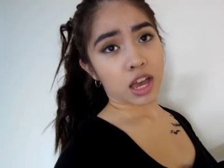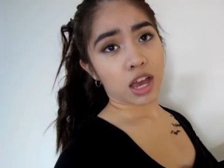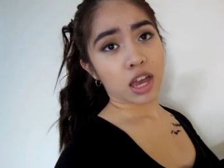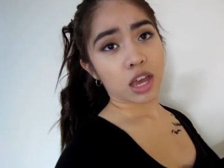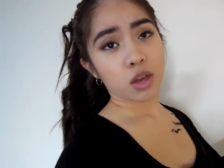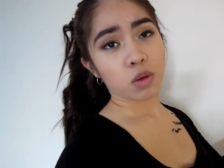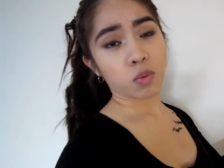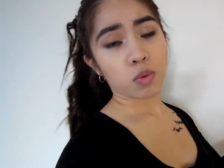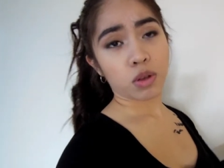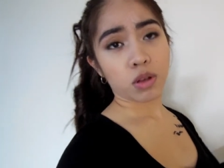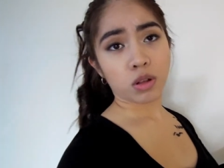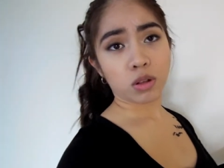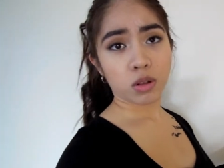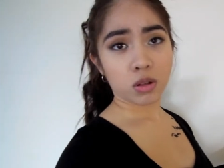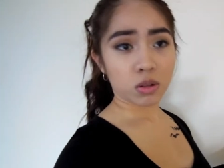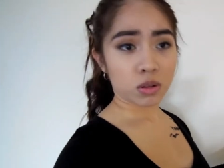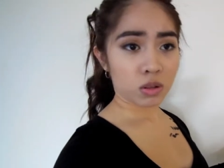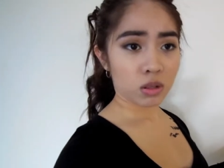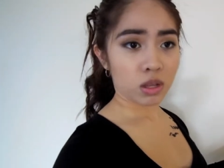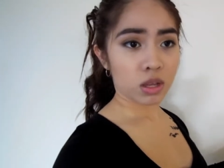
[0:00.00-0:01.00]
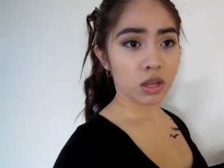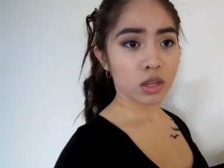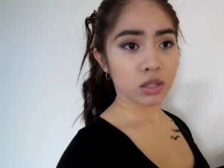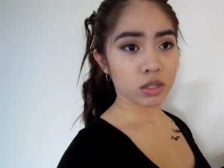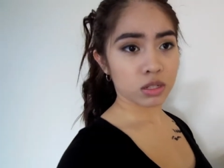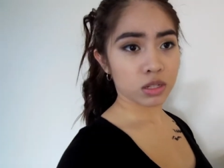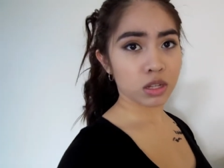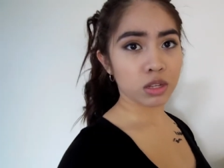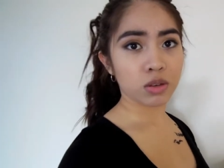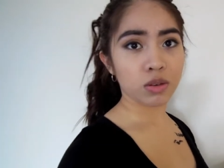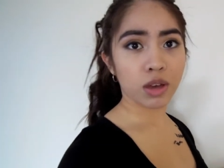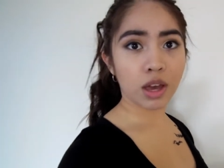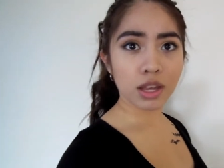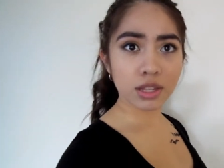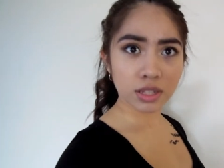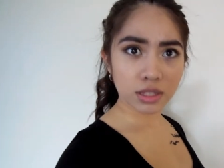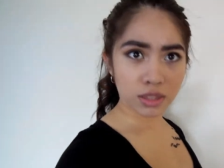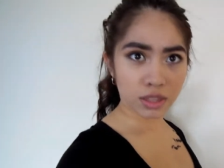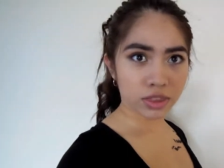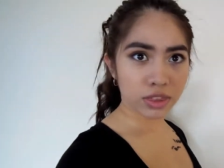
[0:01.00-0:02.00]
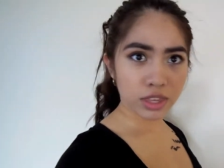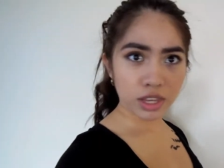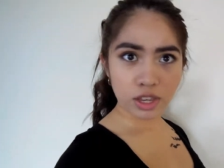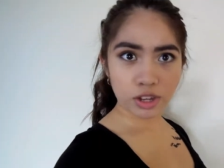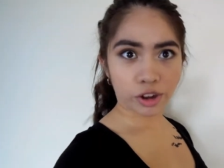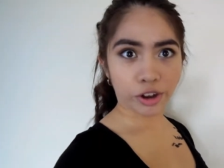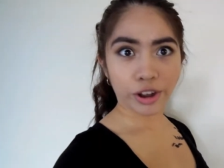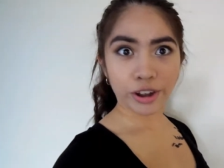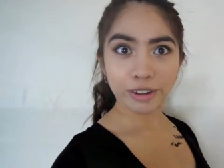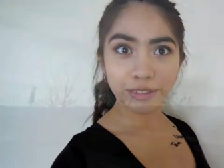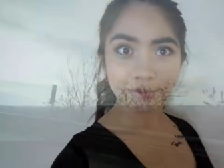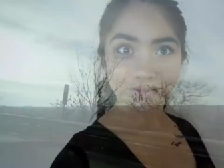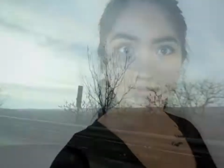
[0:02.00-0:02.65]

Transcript: I will see you guys at the theater.